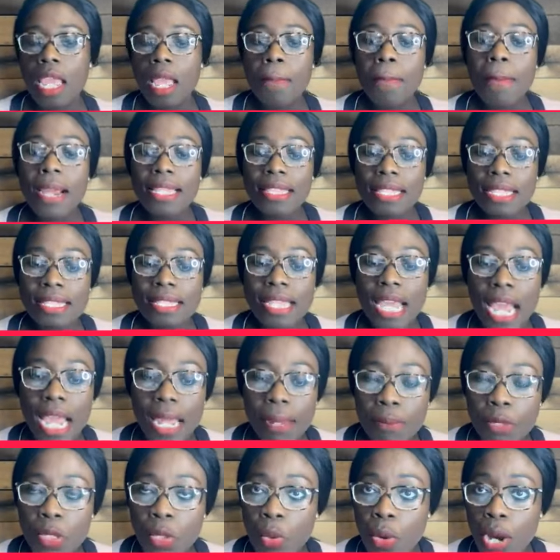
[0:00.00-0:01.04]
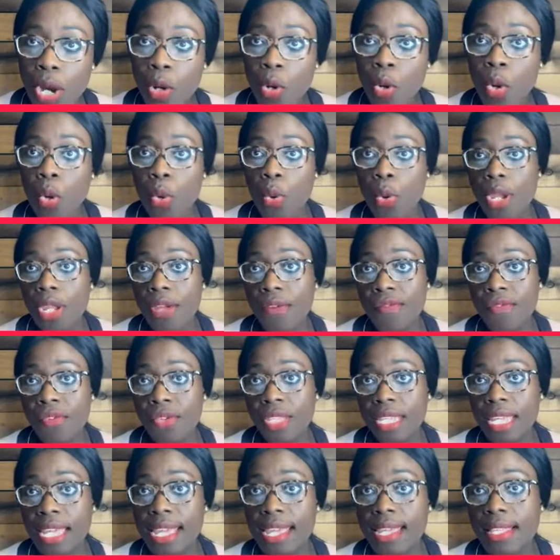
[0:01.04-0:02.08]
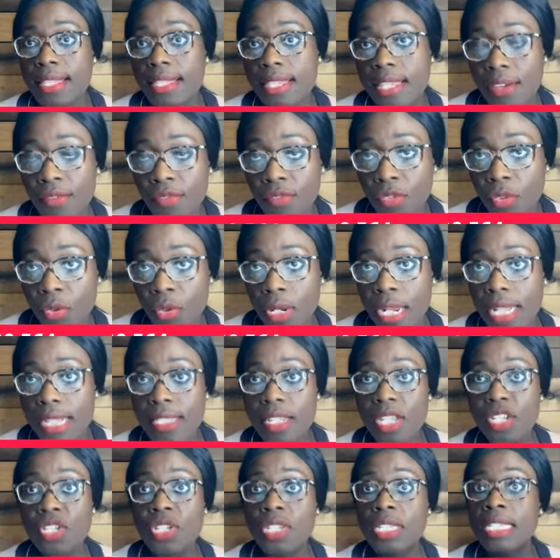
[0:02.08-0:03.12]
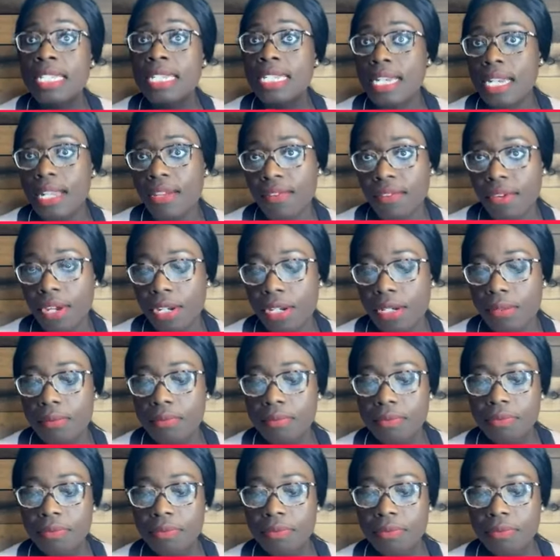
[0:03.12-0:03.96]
By the time you are going for the interview, let's say she's delivered